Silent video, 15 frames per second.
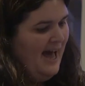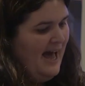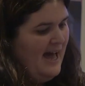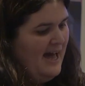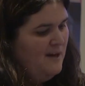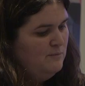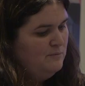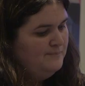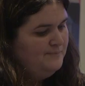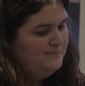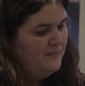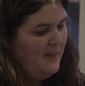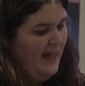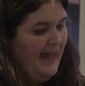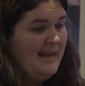
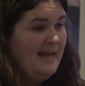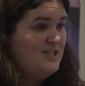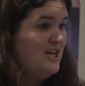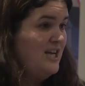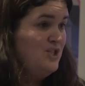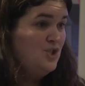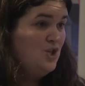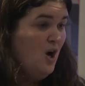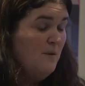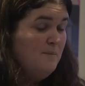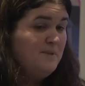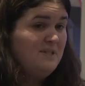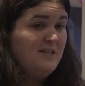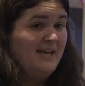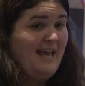NHS
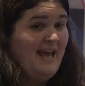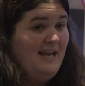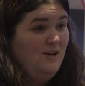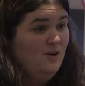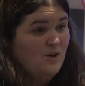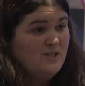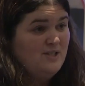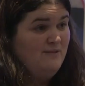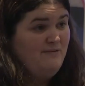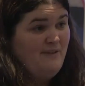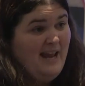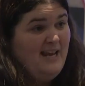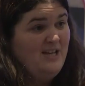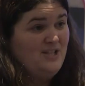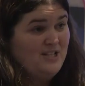jobs, again, lots of
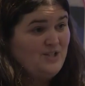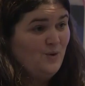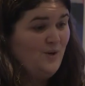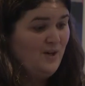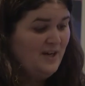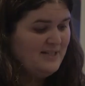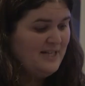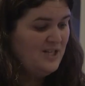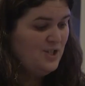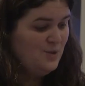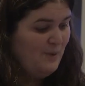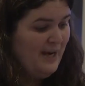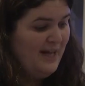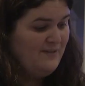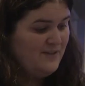NHS organisations
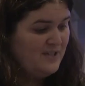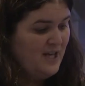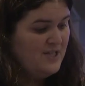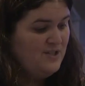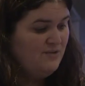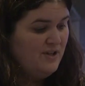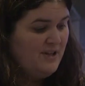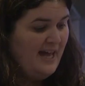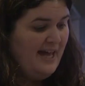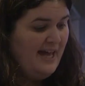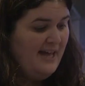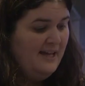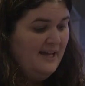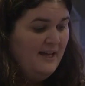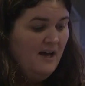will advertise through
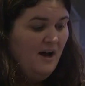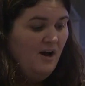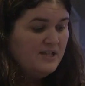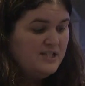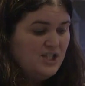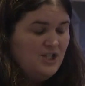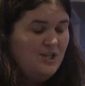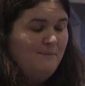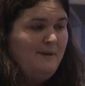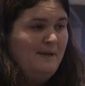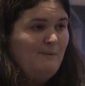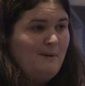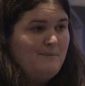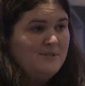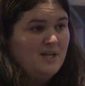their
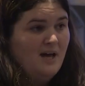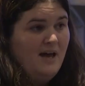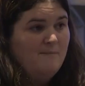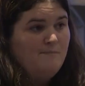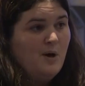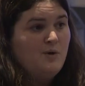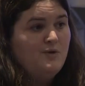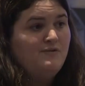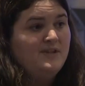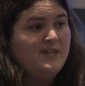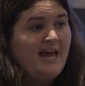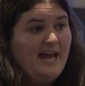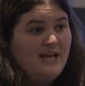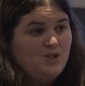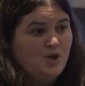RCGP website, both for
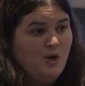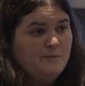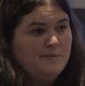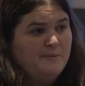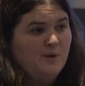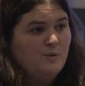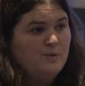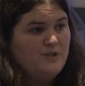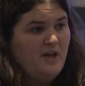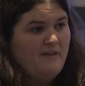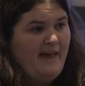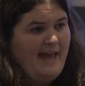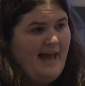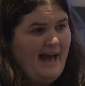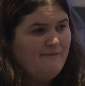their jobs, but also
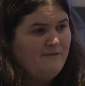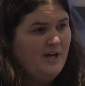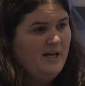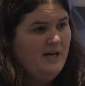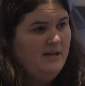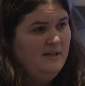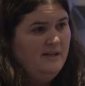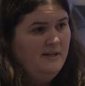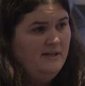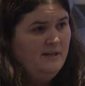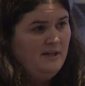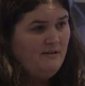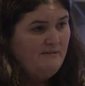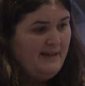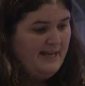they have a
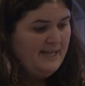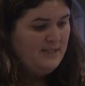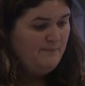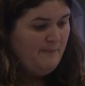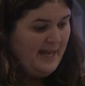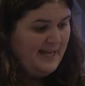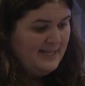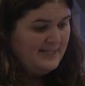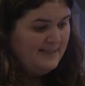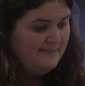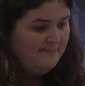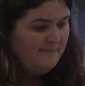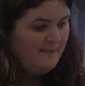careers bit.